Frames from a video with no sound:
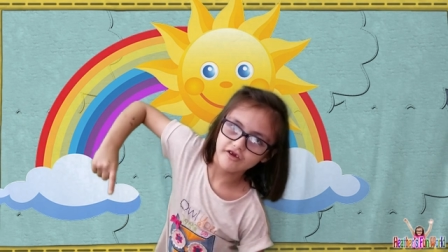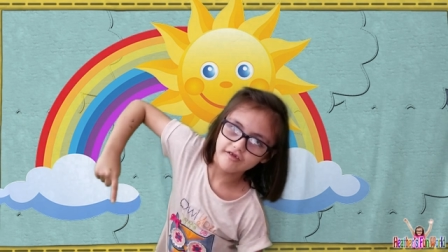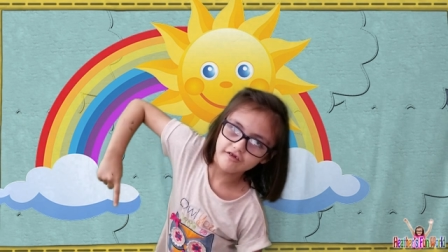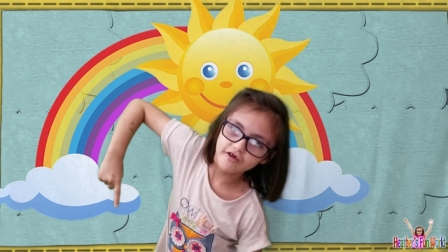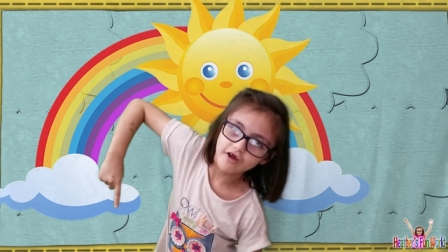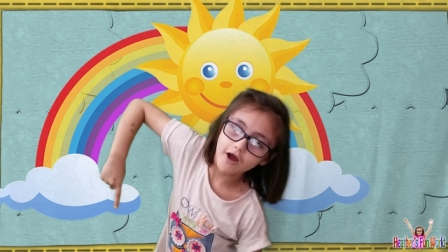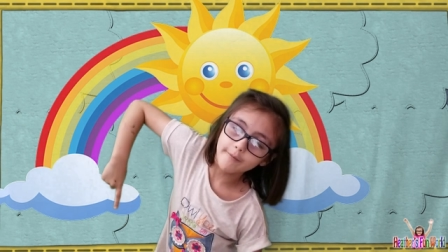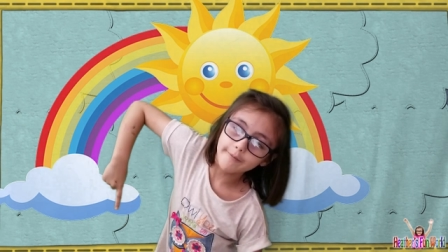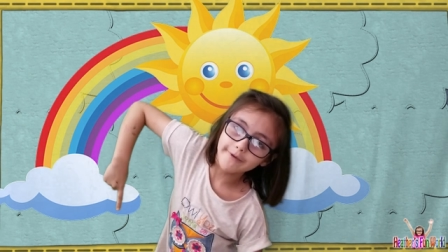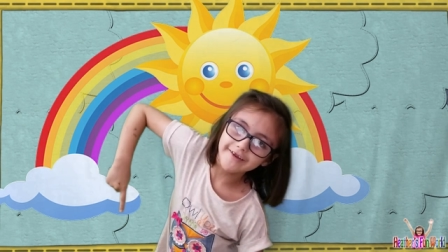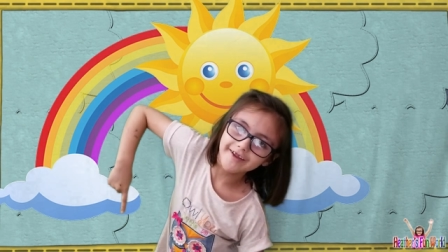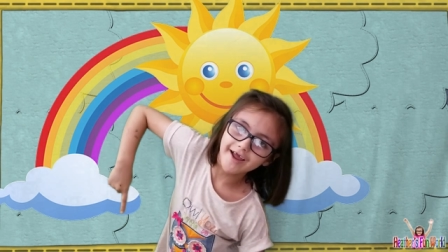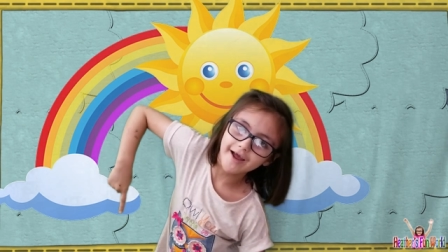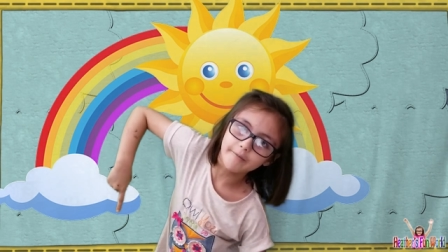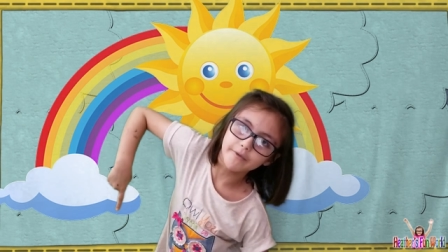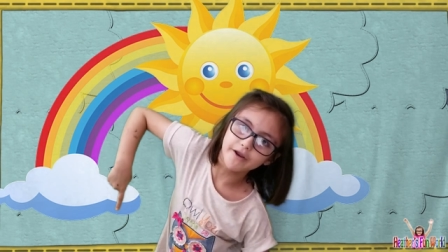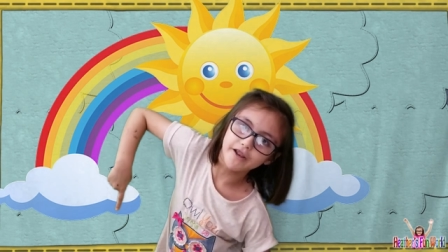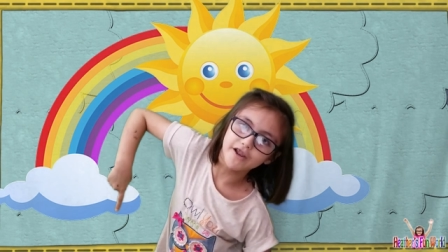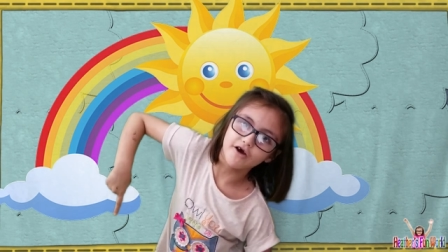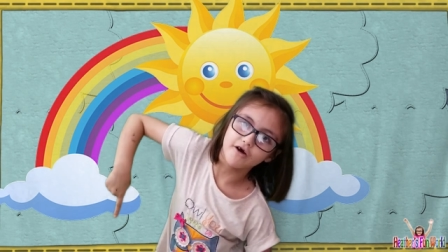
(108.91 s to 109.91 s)
just comment
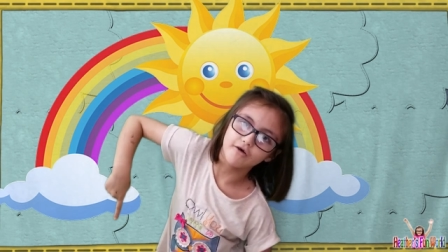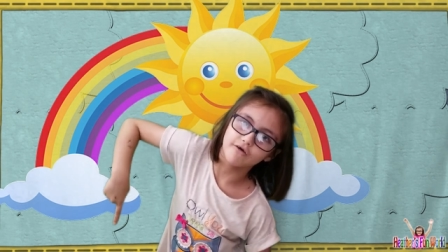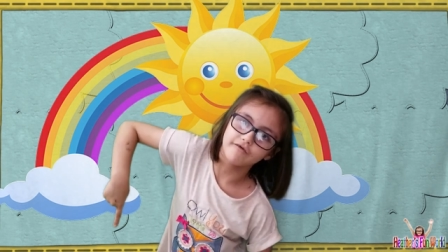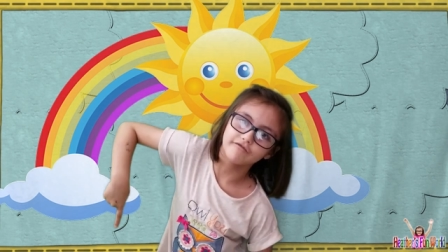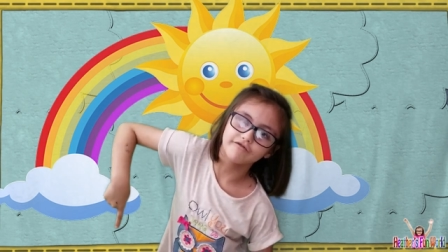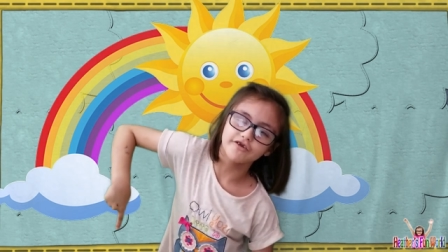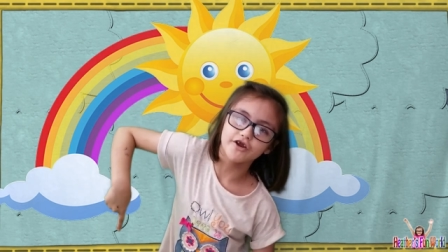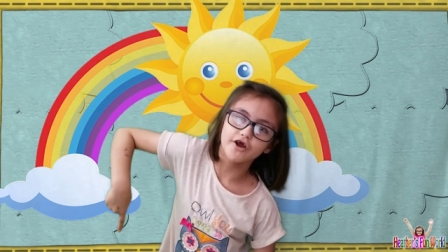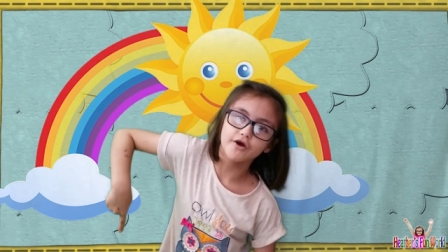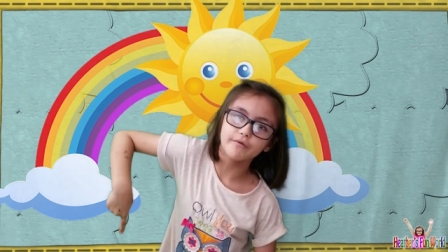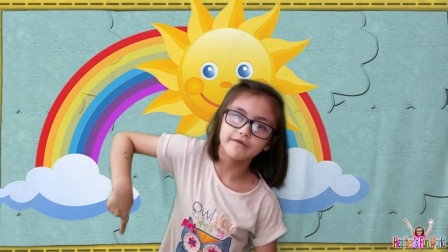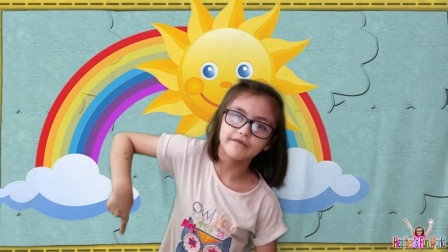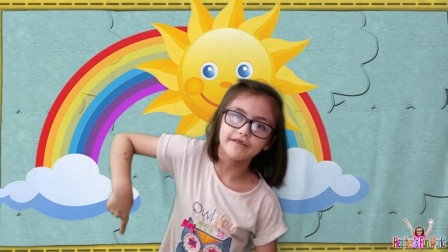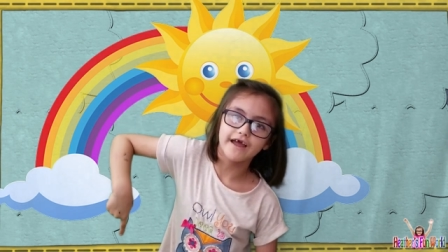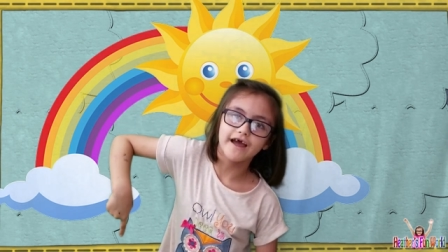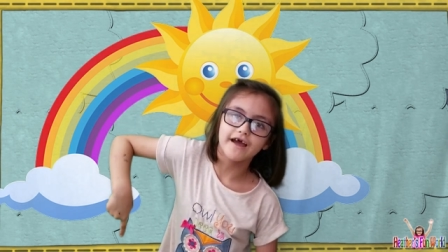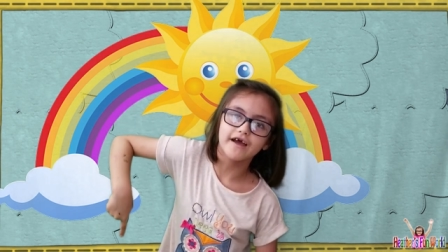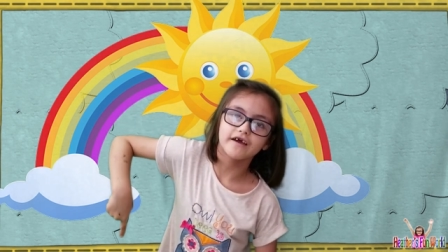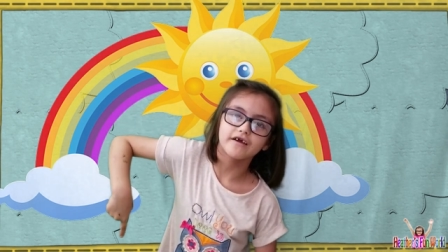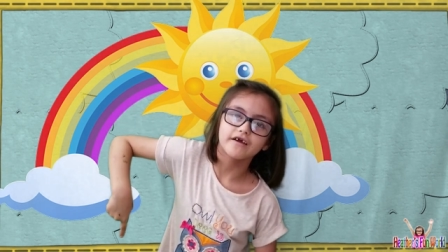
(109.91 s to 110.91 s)
down below if you know what
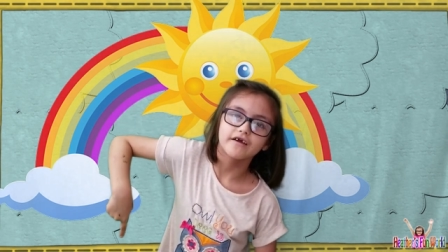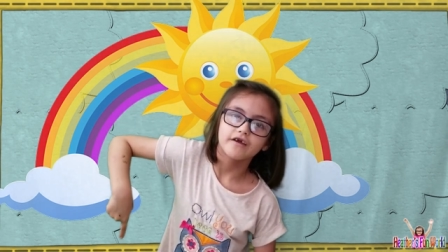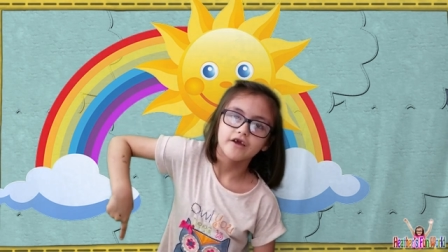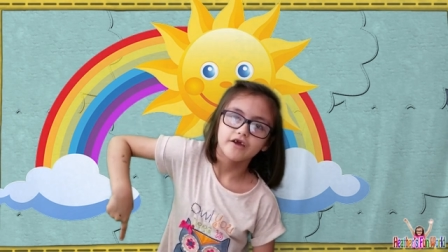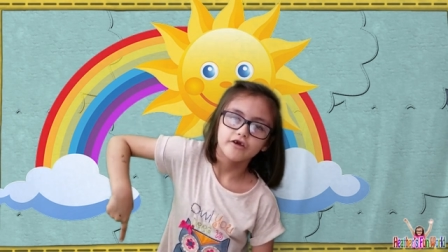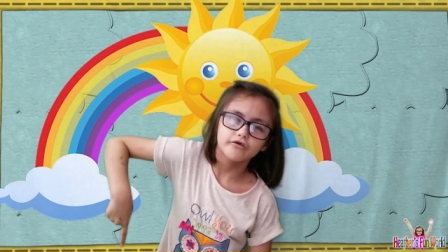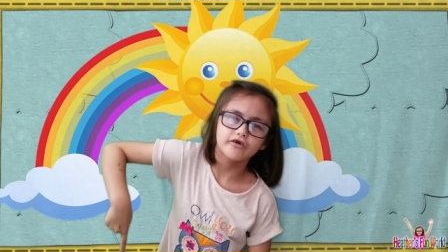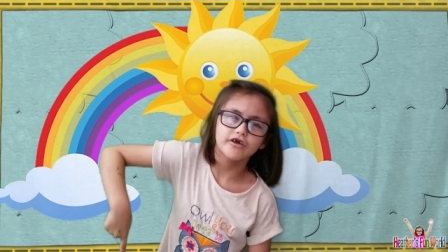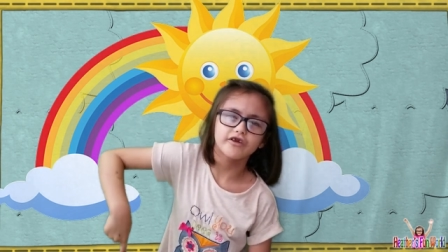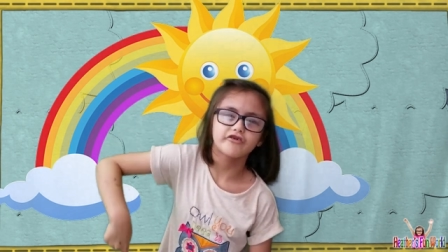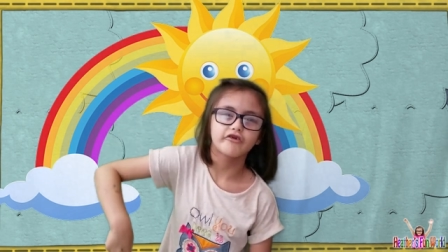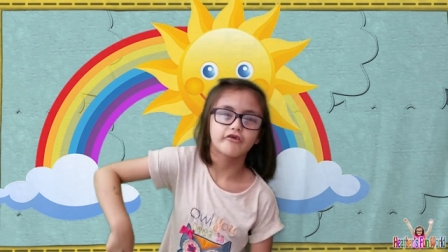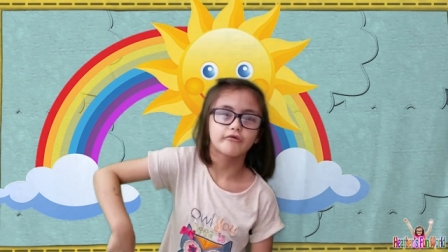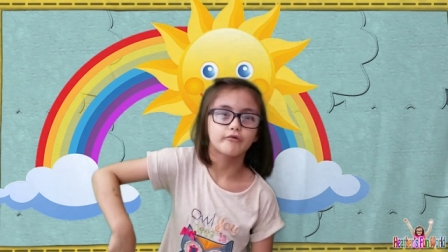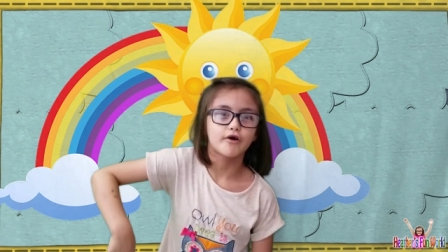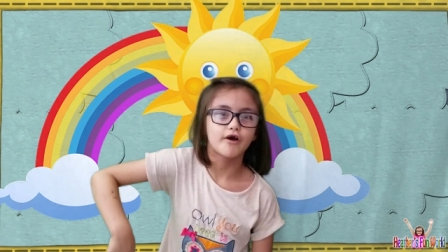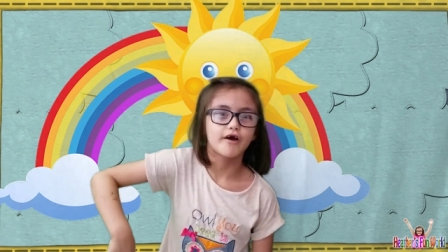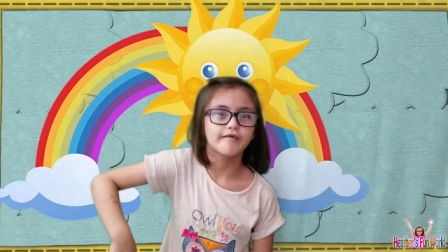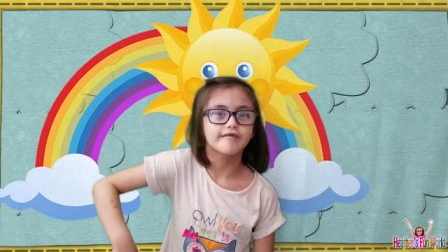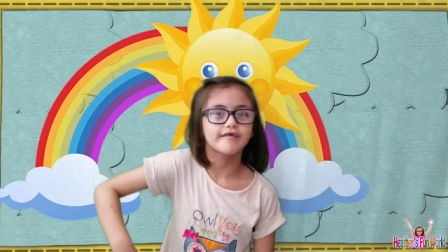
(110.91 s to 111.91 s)
that
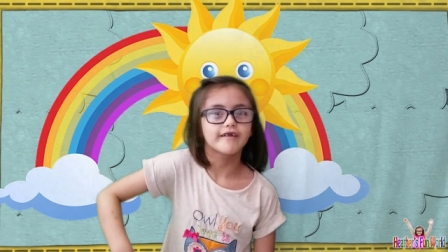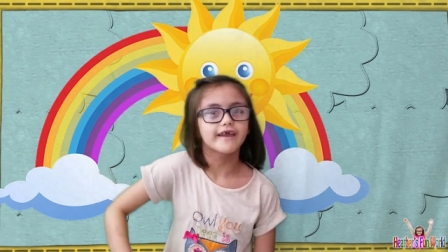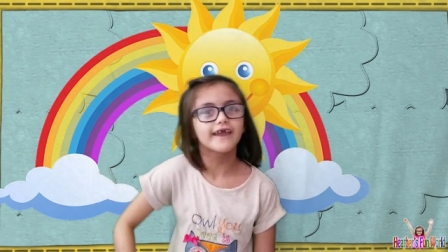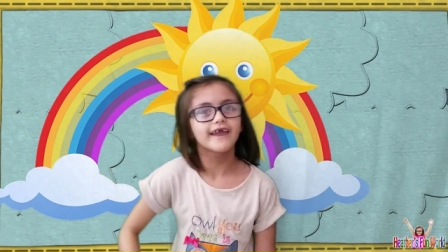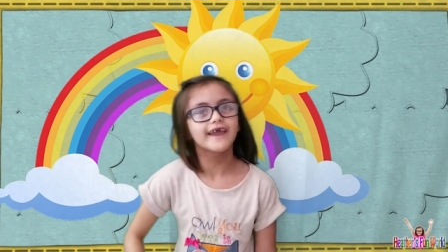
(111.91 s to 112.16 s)
creature was.